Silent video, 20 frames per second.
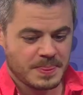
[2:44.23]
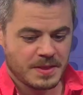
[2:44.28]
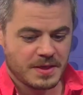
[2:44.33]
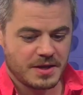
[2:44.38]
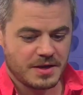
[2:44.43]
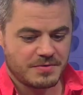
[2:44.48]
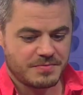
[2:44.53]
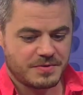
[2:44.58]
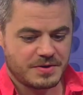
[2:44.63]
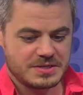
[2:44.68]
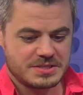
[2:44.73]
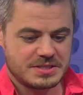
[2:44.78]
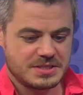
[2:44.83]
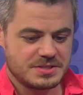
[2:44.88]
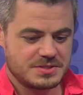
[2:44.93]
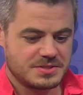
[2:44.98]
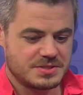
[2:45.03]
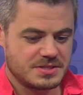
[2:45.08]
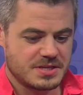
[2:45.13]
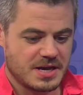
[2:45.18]
Now, for
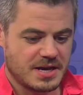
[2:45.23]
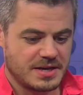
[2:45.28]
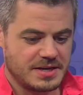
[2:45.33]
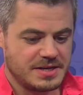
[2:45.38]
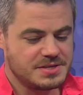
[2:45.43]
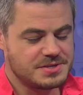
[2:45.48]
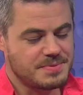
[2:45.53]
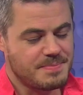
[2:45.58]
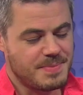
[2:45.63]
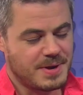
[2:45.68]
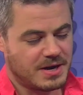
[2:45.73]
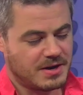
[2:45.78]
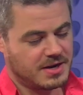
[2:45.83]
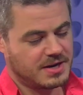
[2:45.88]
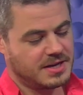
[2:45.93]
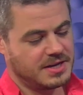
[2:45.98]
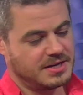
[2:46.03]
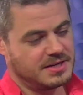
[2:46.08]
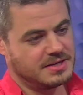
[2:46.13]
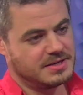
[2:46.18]
instance, uh, each
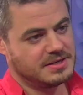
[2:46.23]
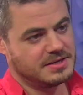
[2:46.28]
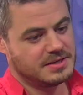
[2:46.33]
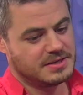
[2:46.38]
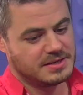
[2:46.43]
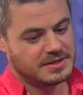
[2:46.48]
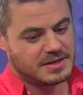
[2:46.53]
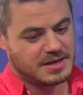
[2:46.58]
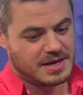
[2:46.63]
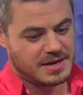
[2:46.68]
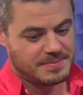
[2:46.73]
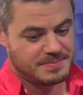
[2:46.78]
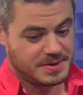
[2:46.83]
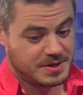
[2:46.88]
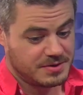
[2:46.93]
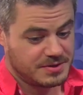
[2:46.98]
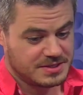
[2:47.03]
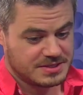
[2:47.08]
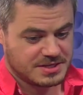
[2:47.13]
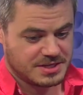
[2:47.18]
American um,
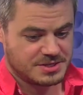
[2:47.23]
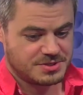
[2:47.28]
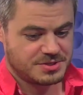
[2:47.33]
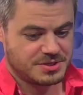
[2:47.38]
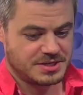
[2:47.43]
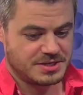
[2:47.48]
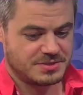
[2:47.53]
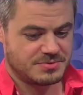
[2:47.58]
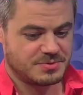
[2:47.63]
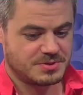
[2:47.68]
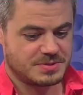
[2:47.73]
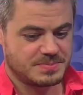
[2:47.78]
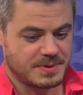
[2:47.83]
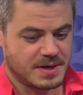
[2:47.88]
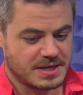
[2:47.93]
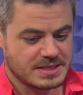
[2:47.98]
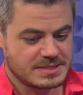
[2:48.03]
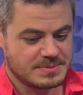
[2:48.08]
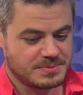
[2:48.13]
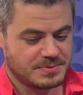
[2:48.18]
here in this country is
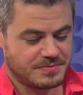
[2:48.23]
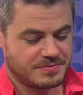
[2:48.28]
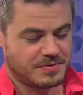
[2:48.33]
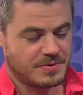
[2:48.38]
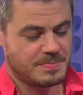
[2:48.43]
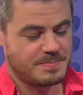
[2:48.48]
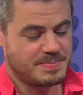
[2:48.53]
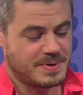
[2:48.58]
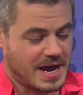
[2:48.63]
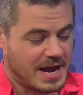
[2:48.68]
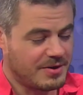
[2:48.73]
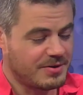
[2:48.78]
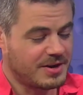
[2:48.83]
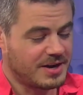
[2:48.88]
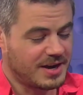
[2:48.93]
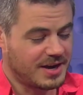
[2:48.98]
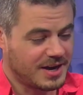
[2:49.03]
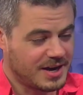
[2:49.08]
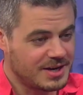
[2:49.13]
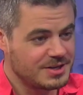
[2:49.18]
responsible for about
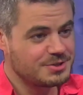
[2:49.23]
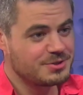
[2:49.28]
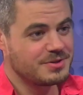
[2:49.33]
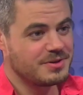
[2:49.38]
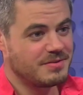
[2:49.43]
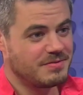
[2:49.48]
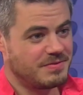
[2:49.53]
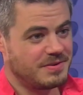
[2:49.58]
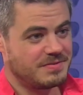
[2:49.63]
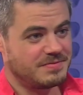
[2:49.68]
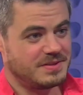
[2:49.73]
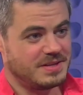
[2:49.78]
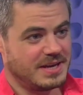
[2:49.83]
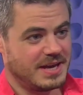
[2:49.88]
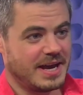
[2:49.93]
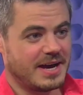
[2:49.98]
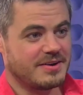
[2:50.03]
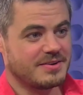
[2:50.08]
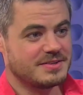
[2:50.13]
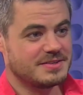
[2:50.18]
150
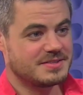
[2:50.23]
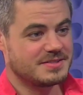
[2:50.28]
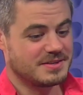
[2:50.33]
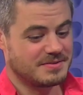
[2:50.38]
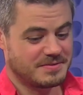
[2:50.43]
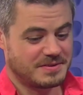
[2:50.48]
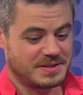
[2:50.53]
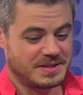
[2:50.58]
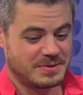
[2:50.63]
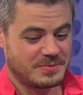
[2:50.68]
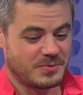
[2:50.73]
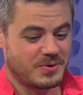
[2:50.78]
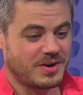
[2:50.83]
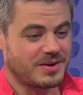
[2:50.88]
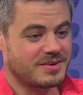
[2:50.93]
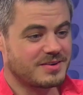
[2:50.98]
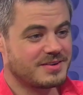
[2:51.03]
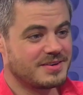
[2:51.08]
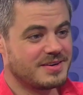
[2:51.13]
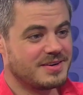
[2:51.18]
gallons of clean
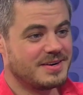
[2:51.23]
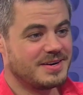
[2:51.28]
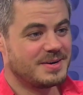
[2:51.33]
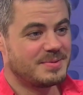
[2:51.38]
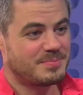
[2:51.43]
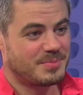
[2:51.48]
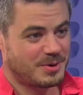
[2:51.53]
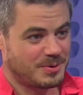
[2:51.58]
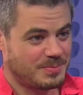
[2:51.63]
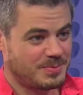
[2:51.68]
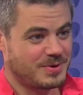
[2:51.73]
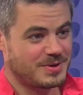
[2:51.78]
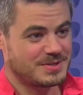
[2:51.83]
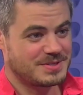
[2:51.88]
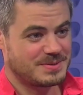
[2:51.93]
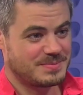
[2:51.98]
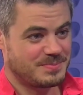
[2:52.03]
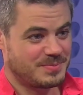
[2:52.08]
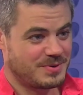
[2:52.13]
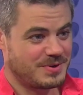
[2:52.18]
water per
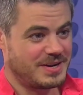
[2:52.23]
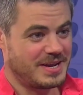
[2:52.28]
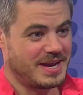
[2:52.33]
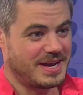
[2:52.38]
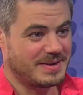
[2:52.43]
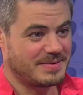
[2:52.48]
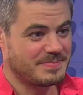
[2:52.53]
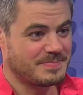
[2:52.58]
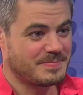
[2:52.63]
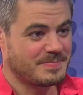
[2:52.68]
person per day.